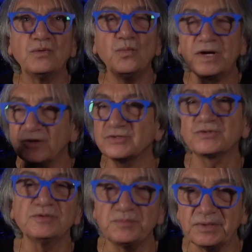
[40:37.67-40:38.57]
where you
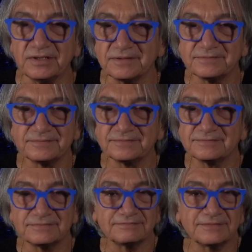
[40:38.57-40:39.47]
should be
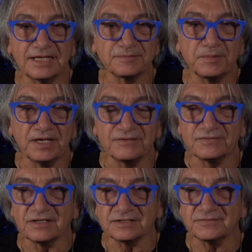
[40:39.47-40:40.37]
that's my
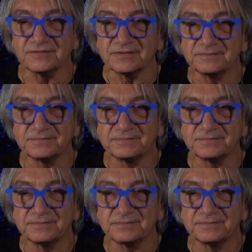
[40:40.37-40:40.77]
philosophy